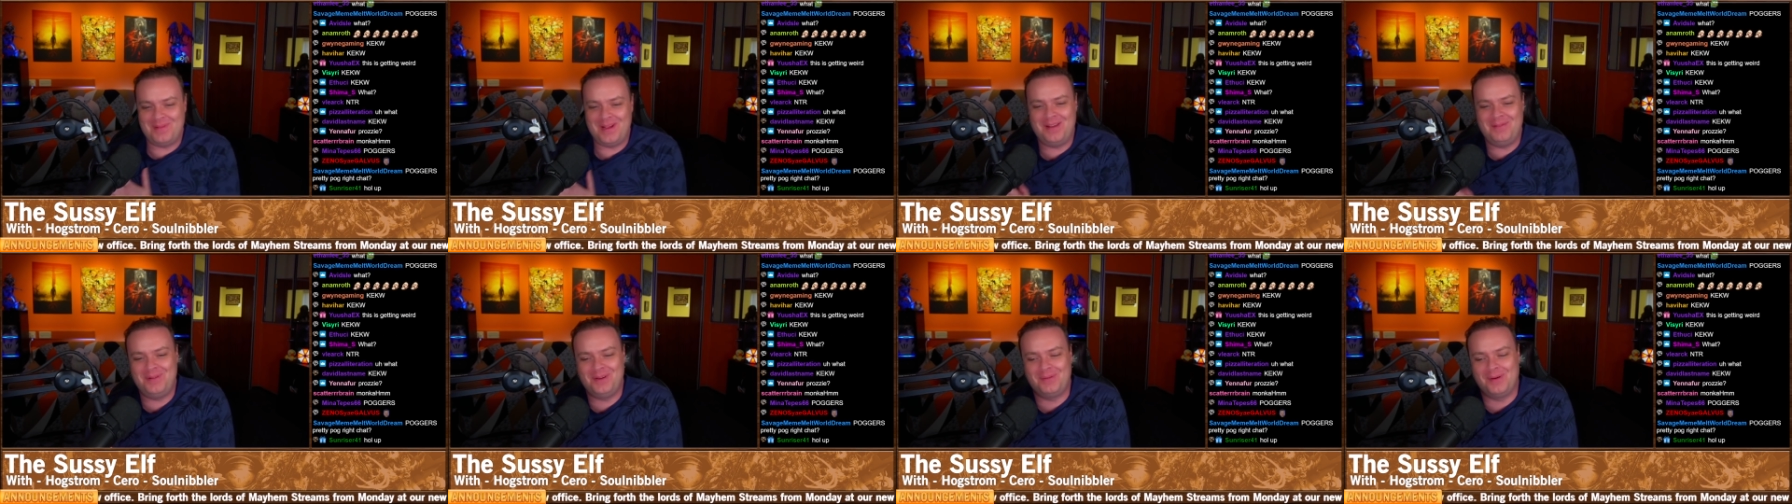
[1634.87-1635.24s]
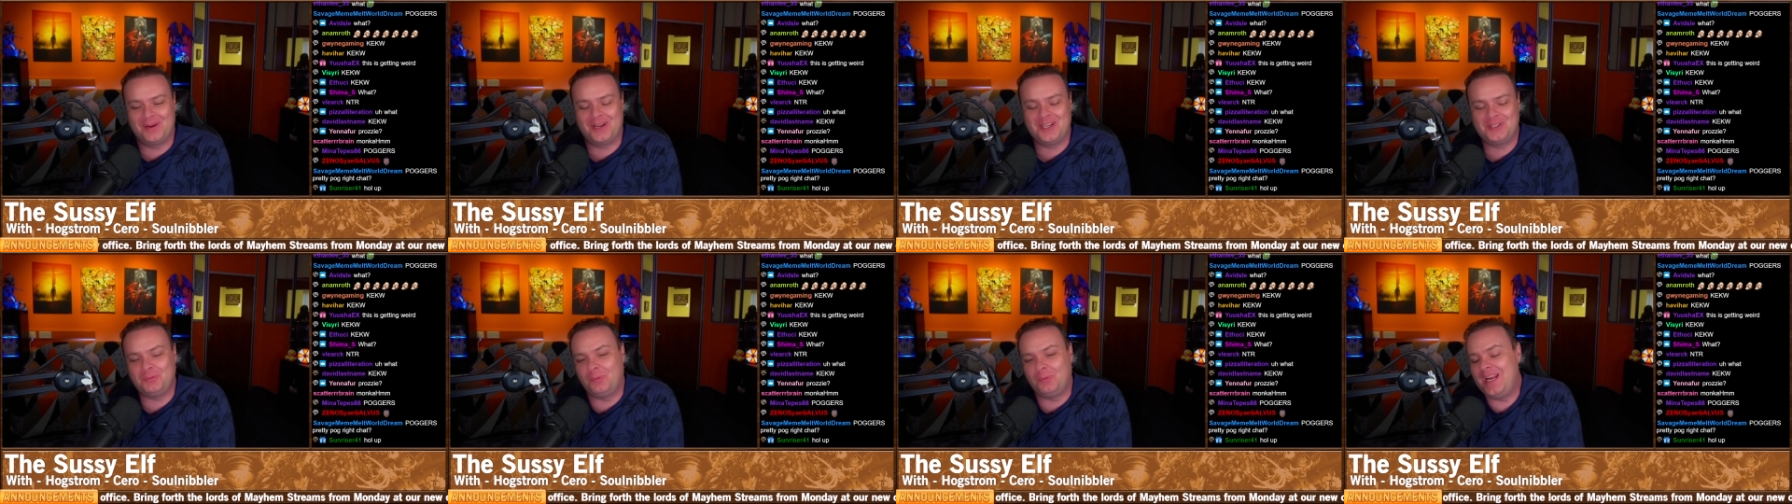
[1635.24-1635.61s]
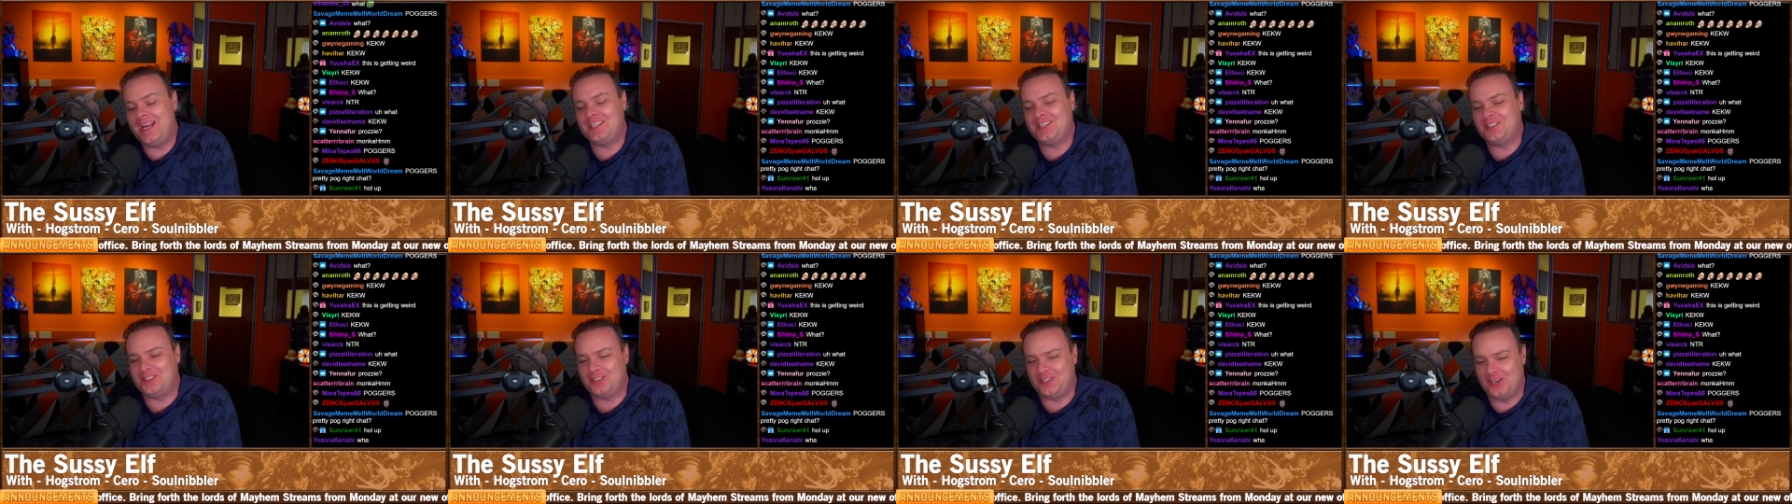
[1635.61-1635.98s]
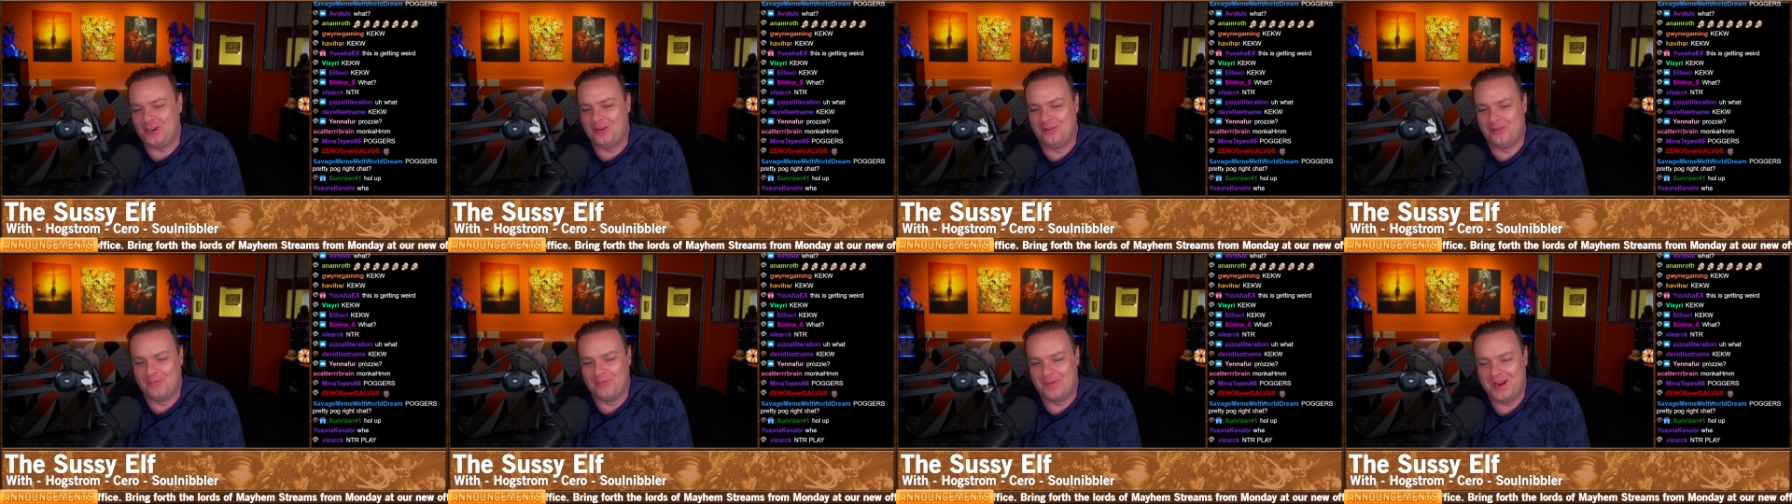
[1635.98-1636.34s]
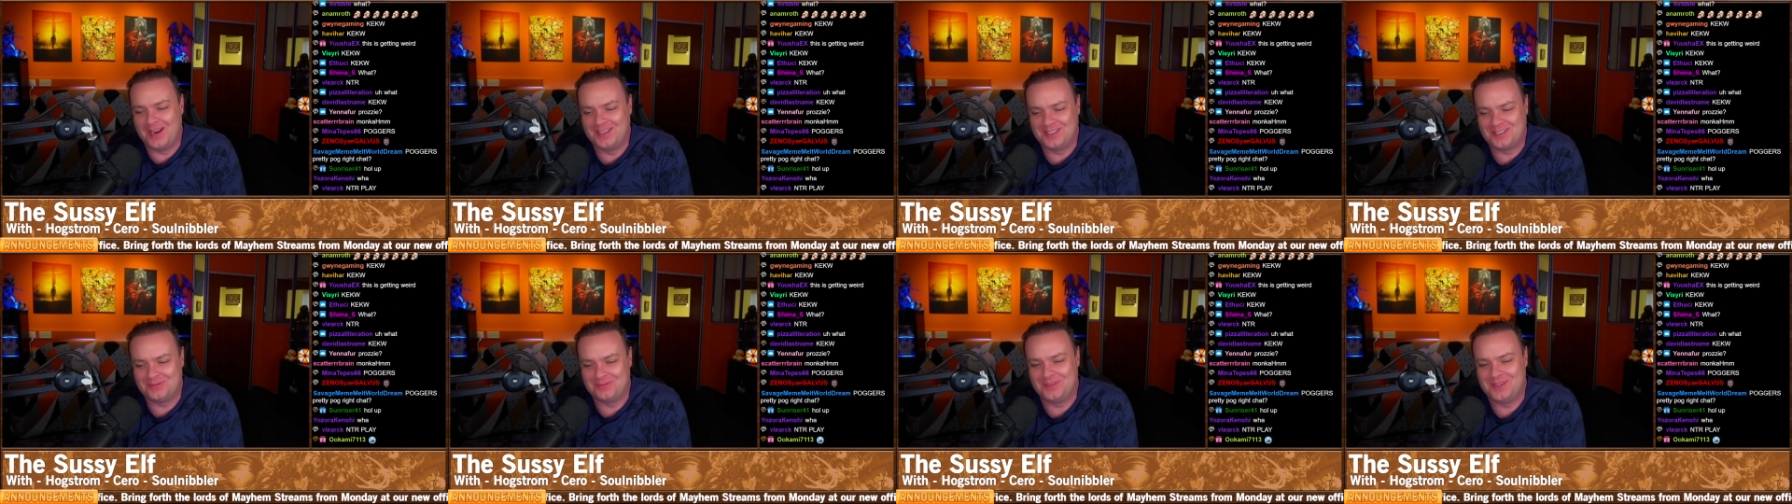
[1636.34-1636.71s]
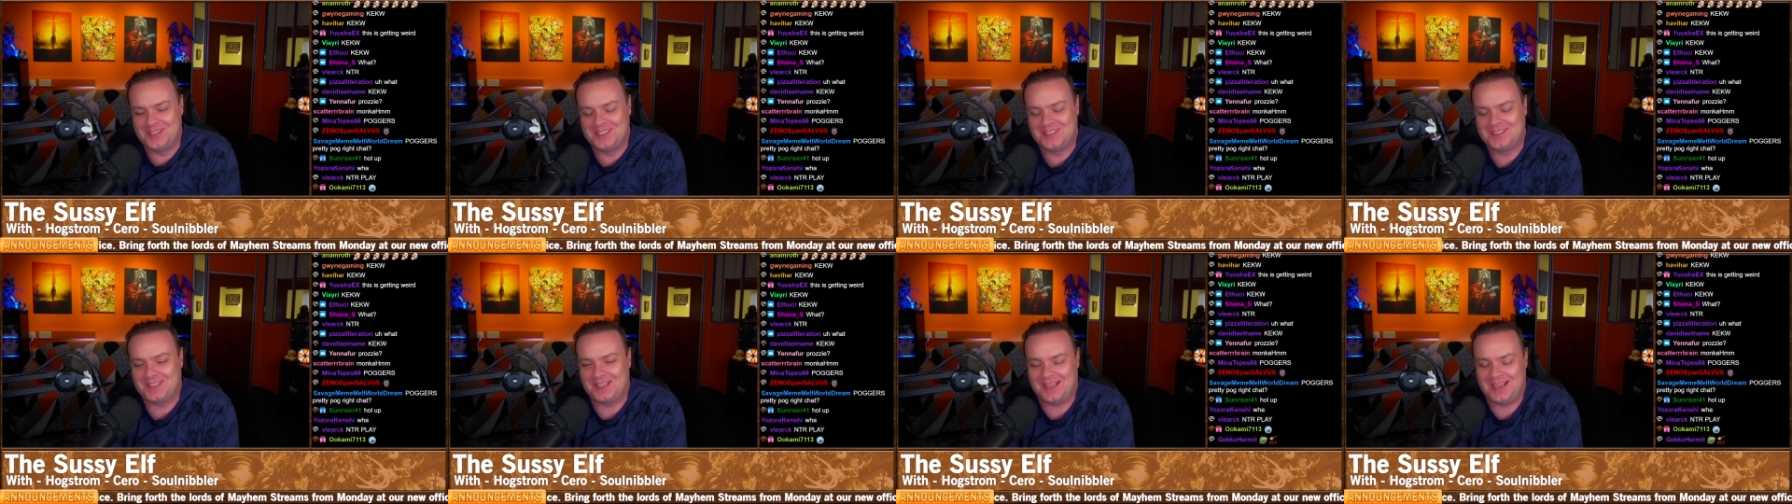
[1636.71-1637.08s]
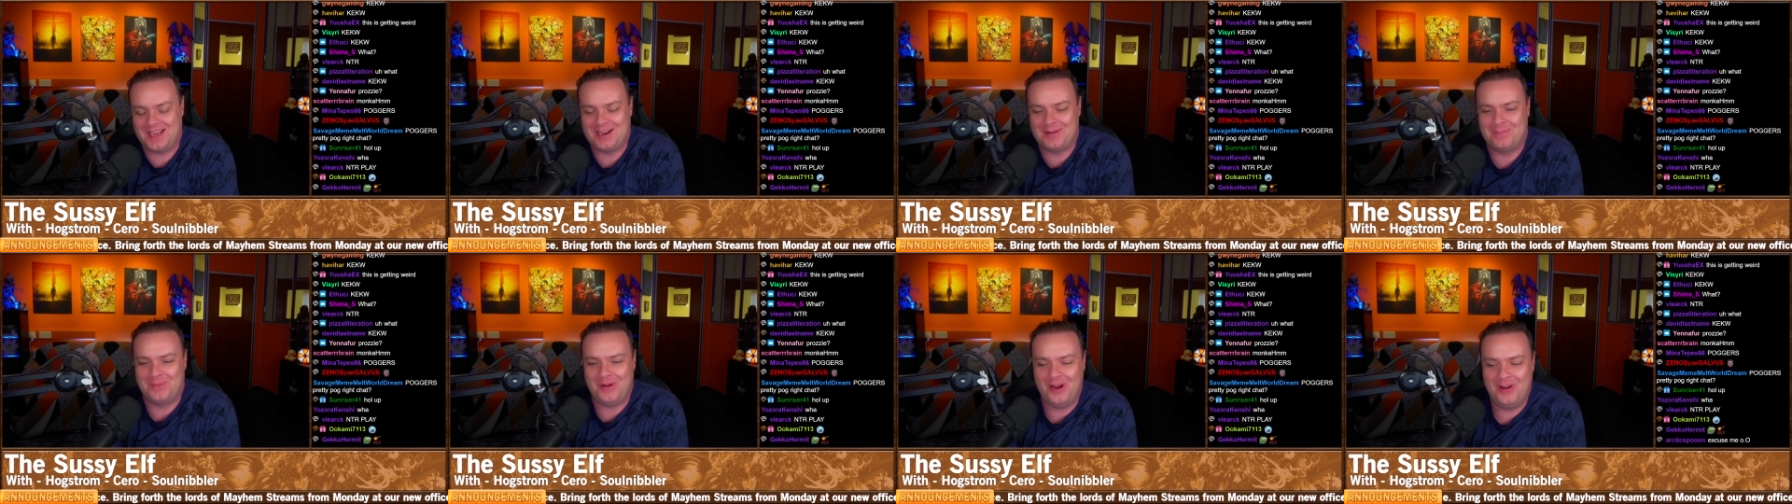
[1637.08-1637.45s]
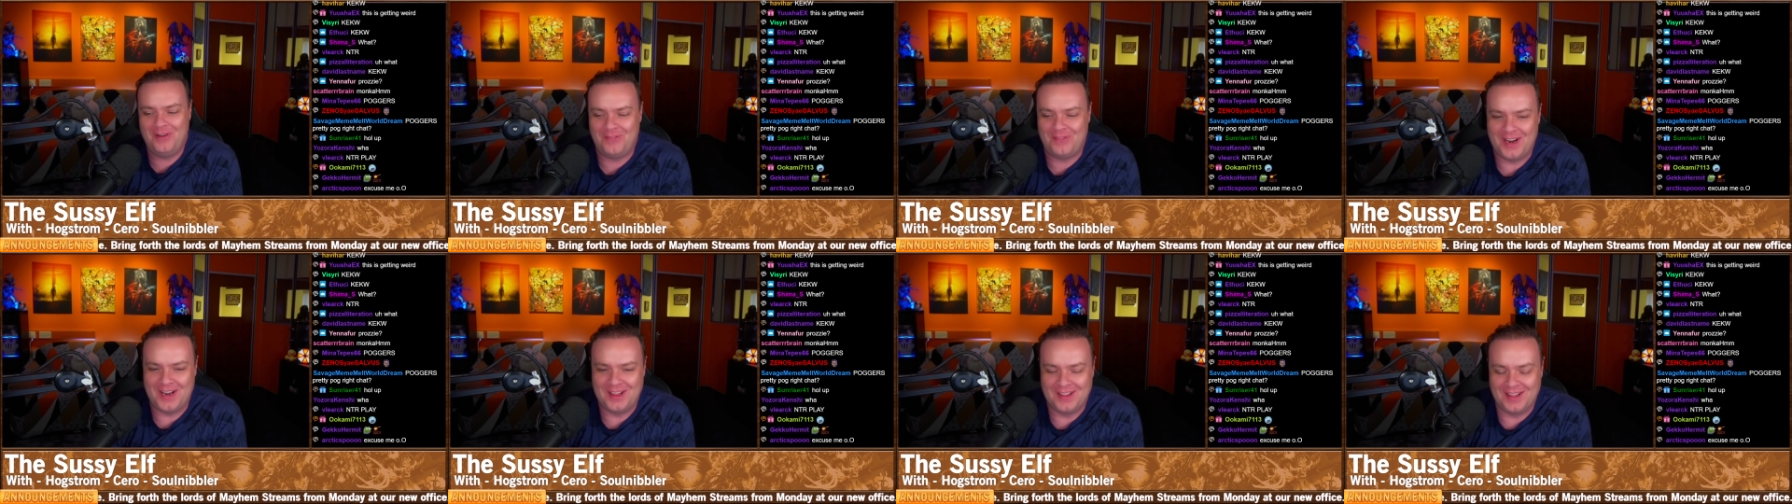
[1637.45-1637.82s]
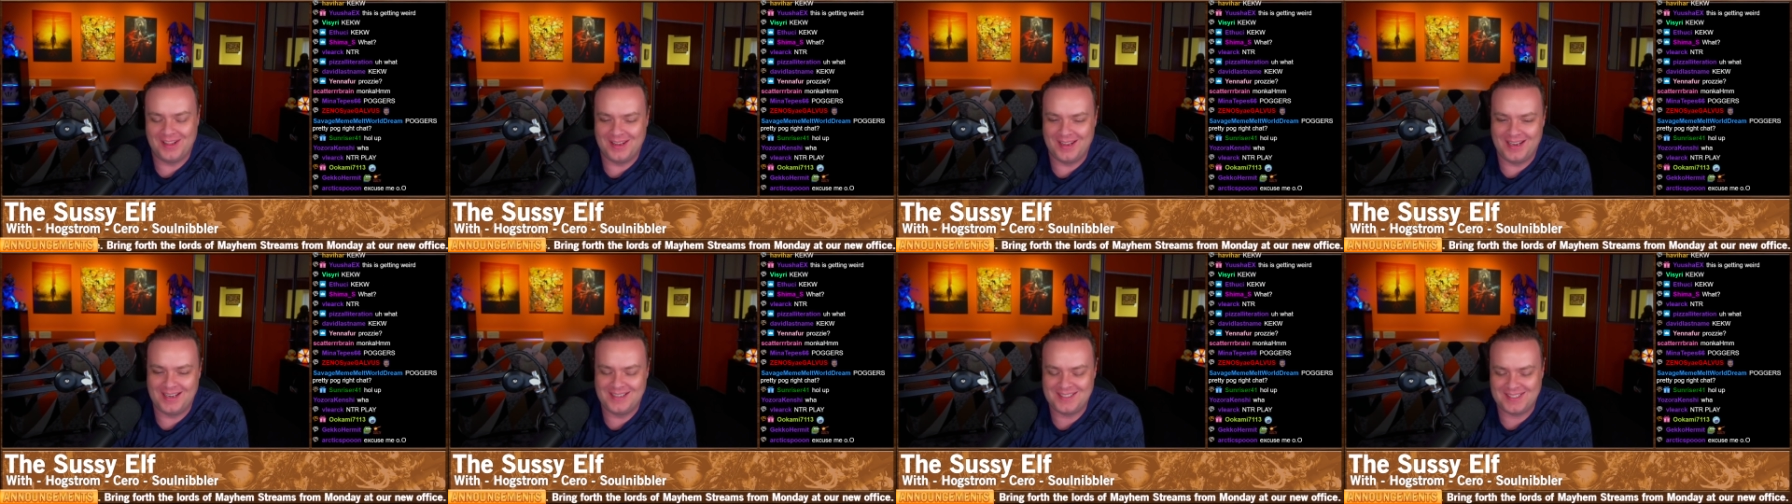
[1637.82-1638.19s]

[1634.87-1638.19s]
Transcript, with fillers: Maybe because we assume when somebody's like a boyfriend that they're